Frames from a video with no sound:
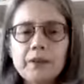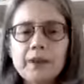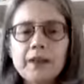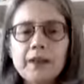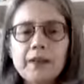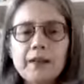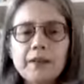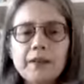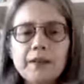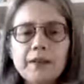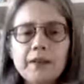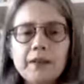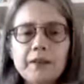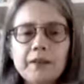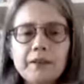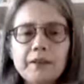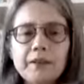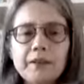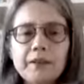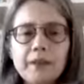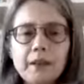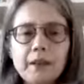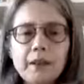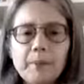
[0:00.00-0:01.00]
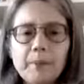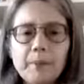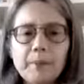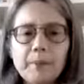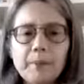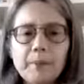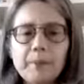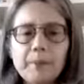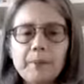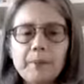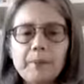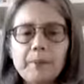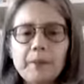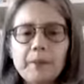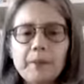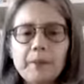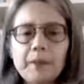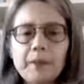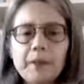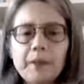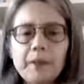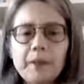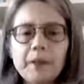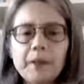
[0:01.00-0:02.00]
as this has come up.
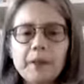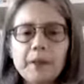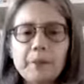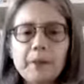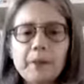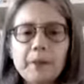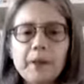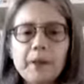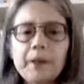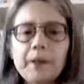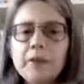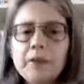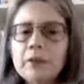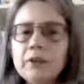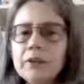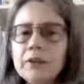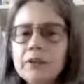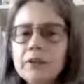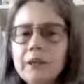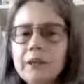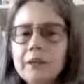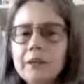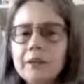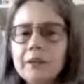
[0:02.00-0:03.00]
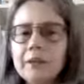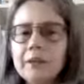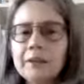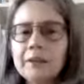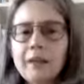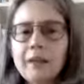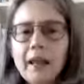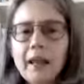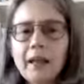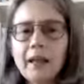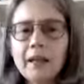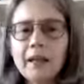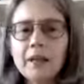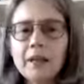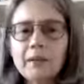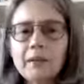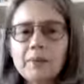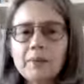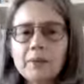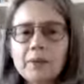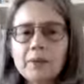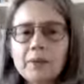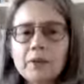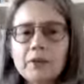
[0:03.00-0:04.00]
And your body knows exactly
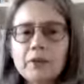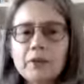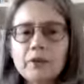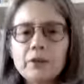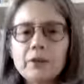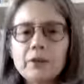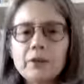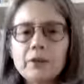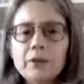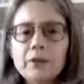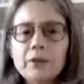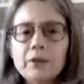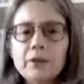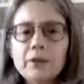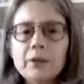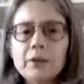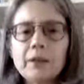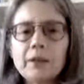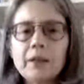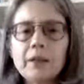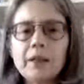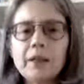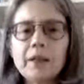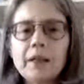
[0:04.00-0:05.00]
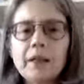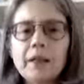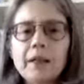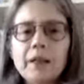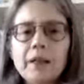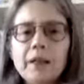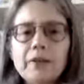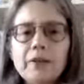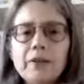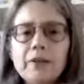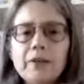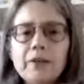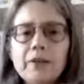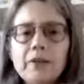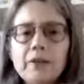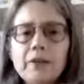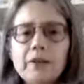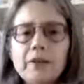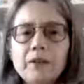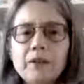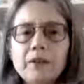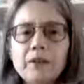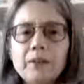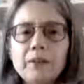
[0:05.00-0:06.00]
what to do as to how
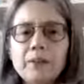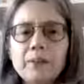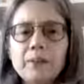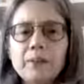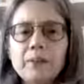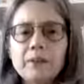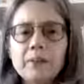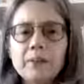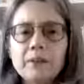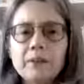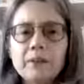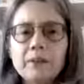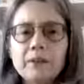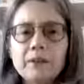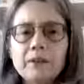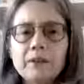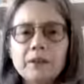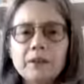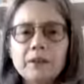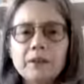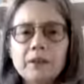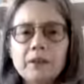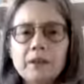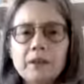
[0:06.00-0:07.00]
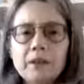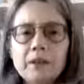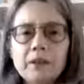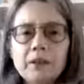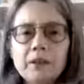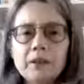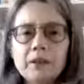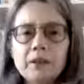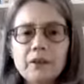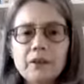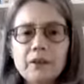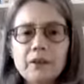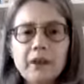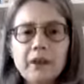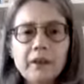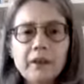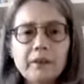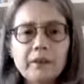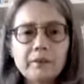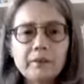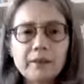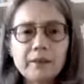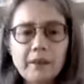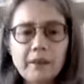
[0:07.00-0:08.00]
to implement this
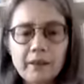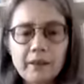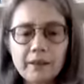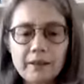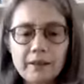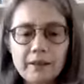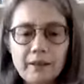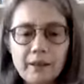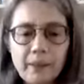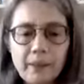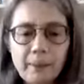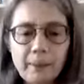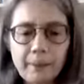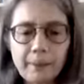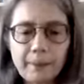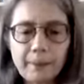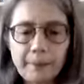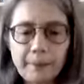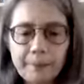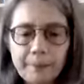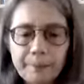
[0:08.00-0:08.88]
together with the tapping.